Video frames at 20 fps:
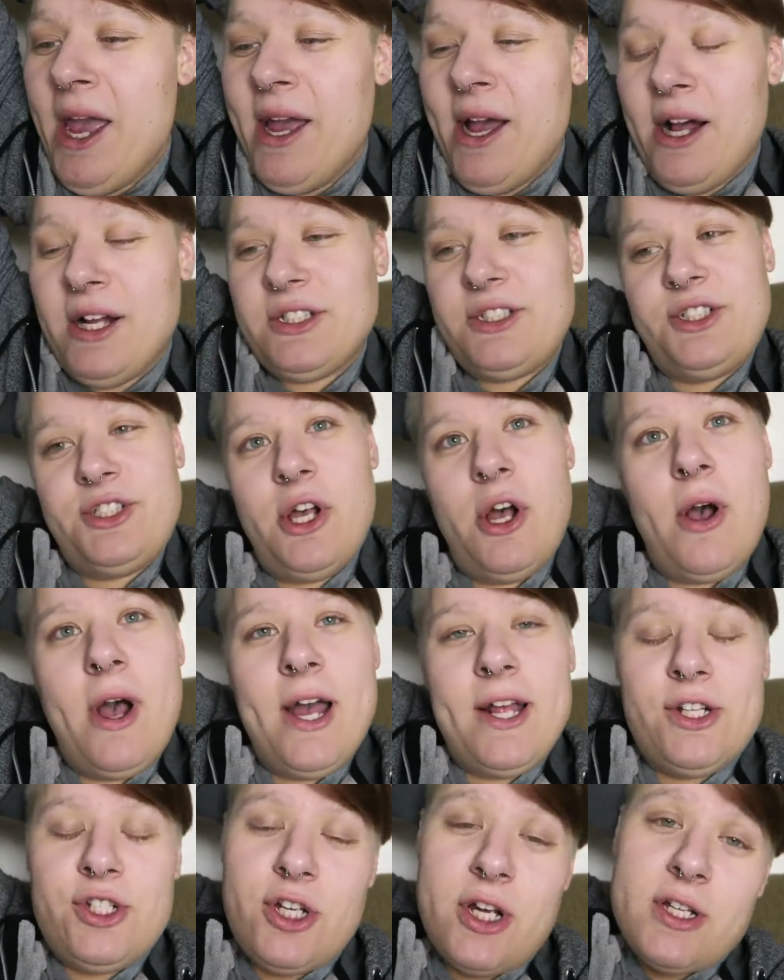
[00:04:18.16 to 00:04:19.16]
Hey y'all, so
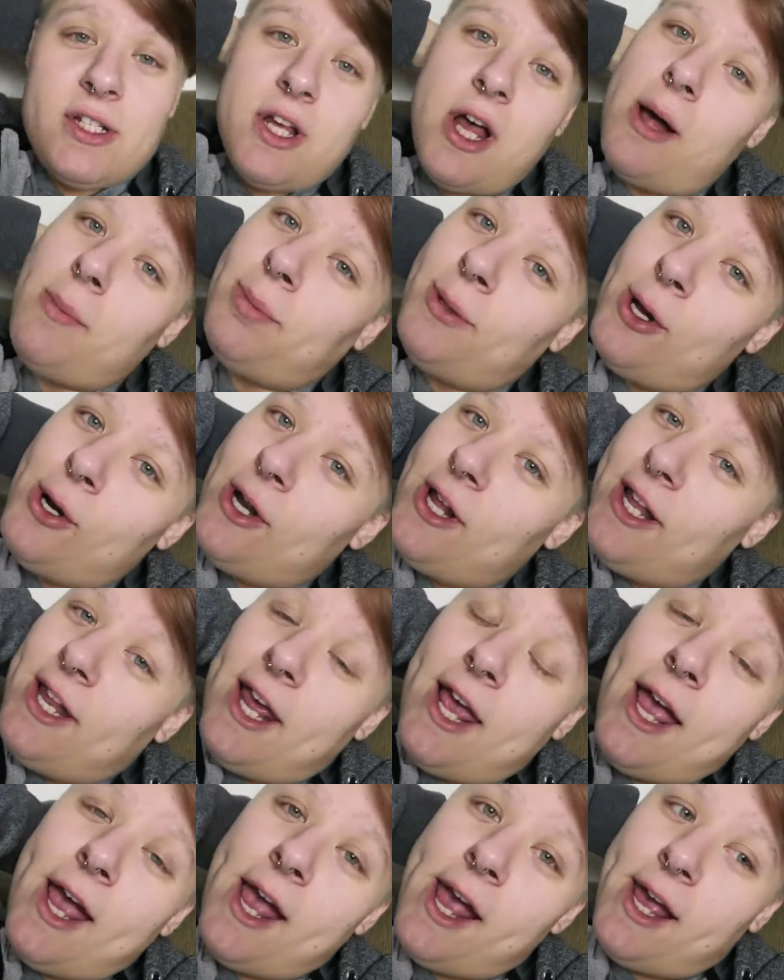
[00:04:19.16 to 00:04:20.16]
I just uploaded
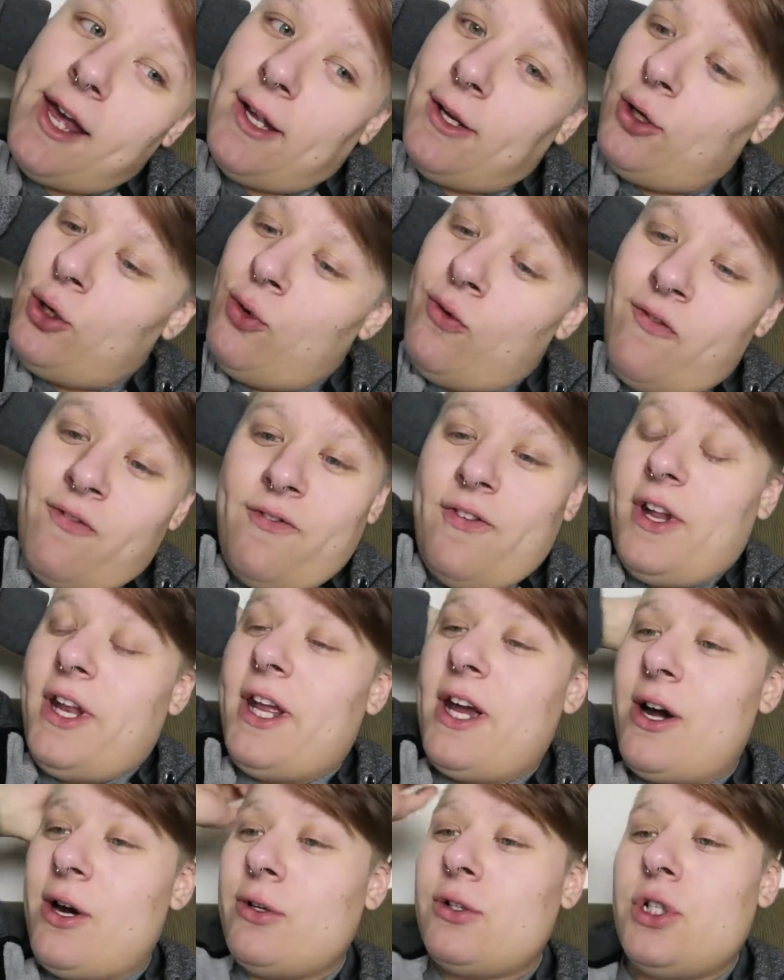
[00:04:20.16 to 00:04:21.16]
a new
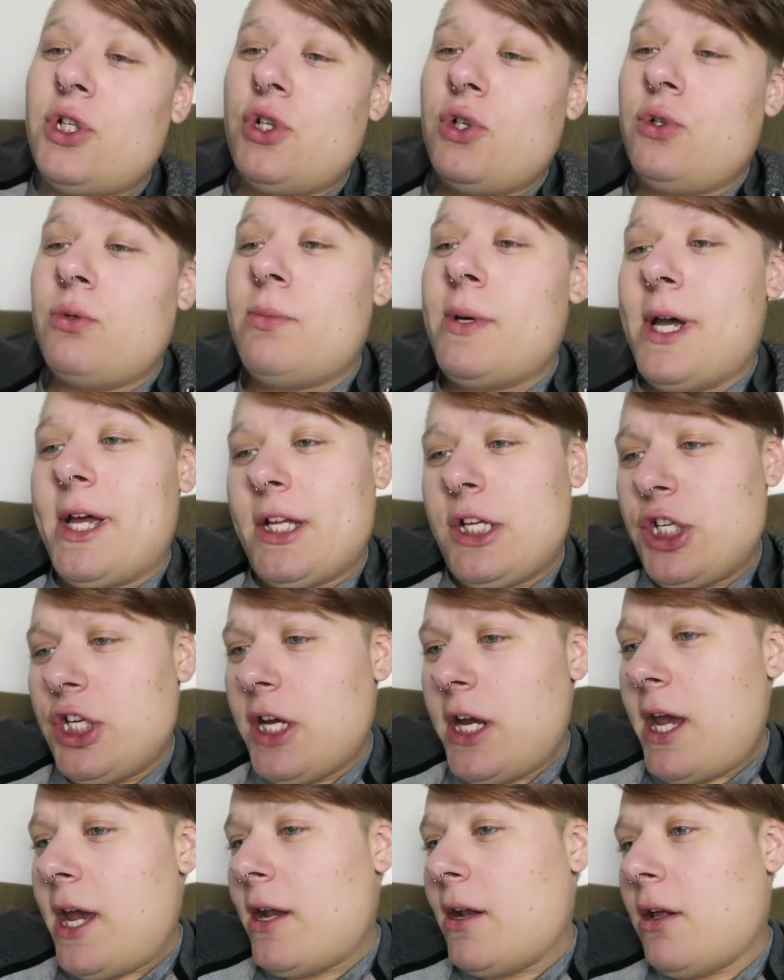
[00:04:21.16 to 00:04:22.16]
video to my
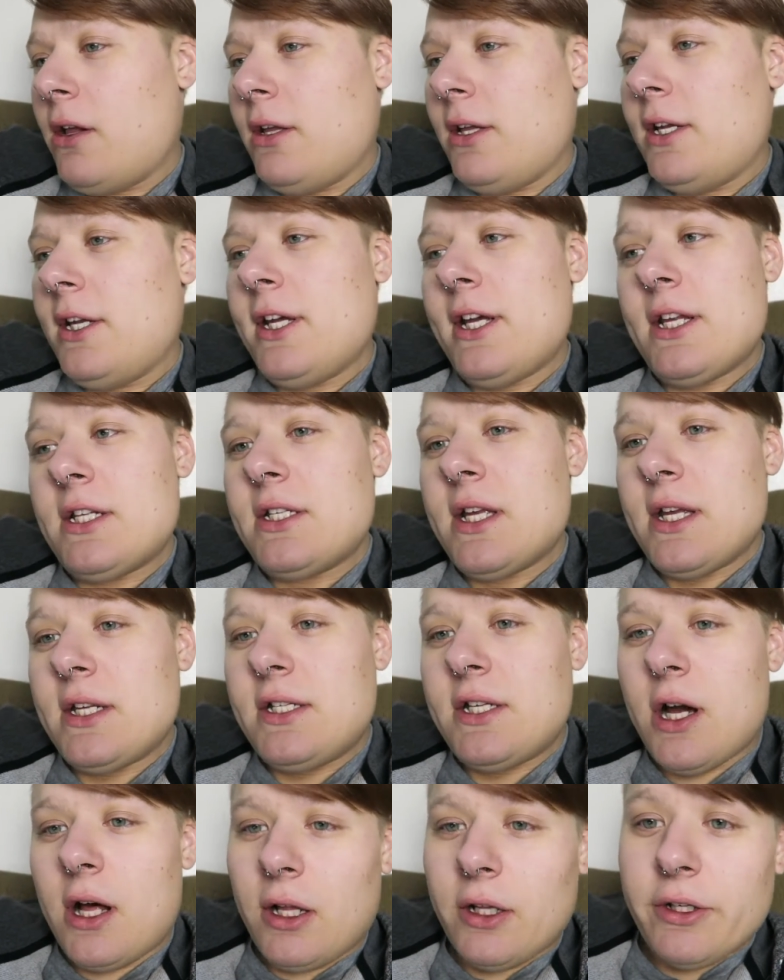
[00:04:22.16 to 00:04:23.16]
channel. It is a
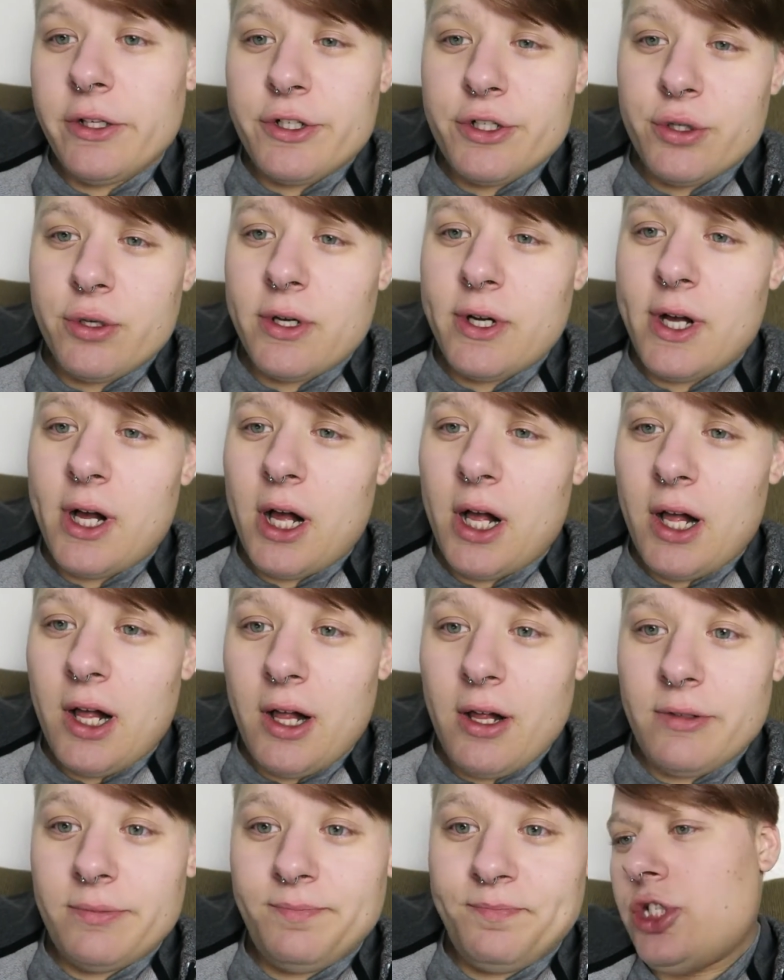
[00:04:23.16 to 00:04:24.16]
Dollar Tree
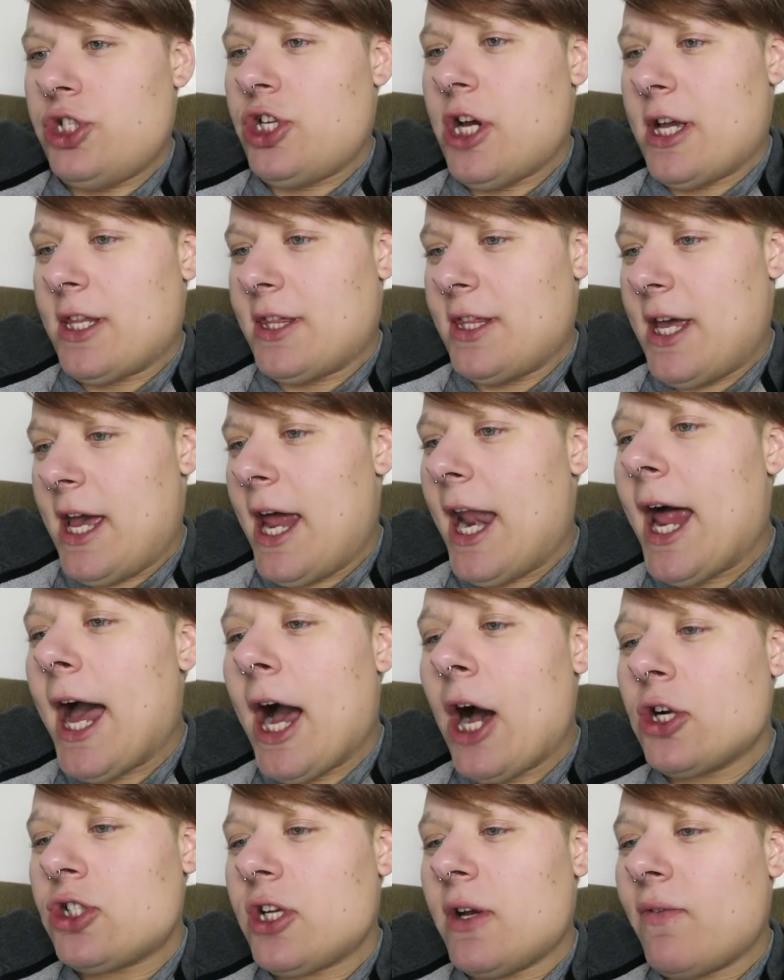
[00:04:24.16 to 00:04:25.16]
haul. Check that
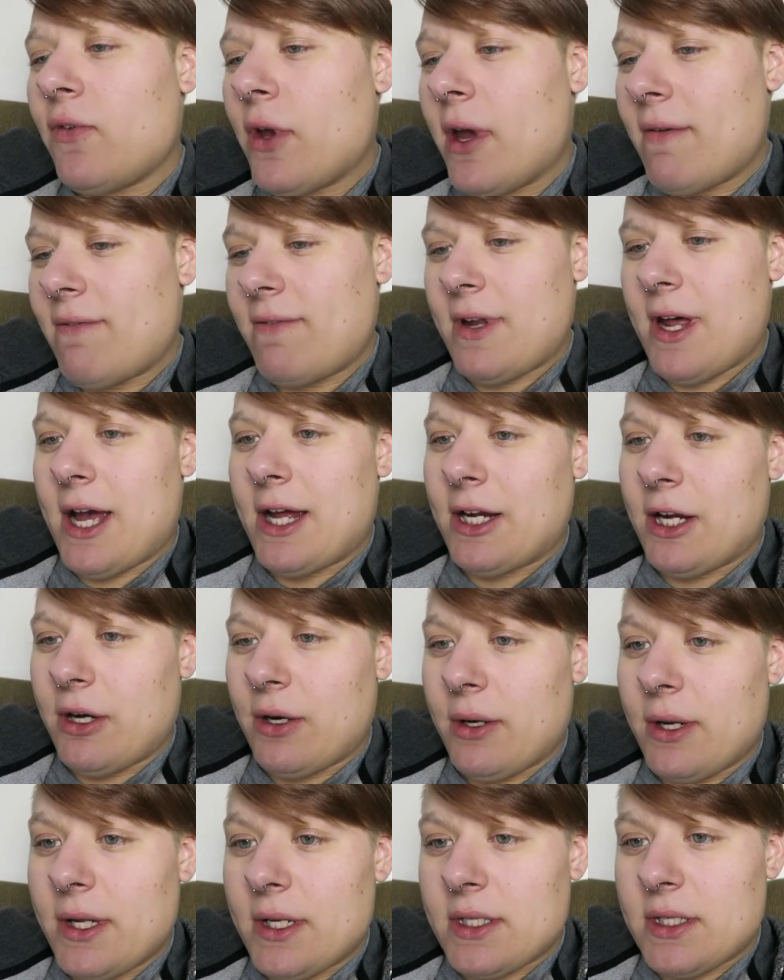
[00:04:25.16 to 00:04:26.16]
out if you have not
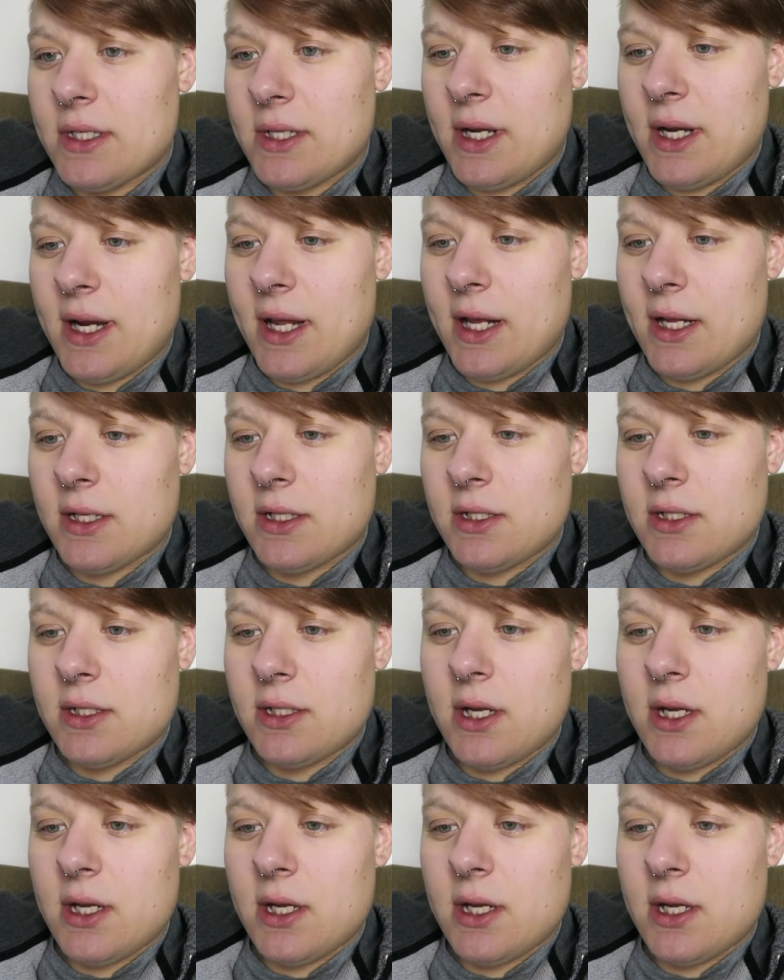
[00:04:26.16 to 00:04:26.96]
already seen it.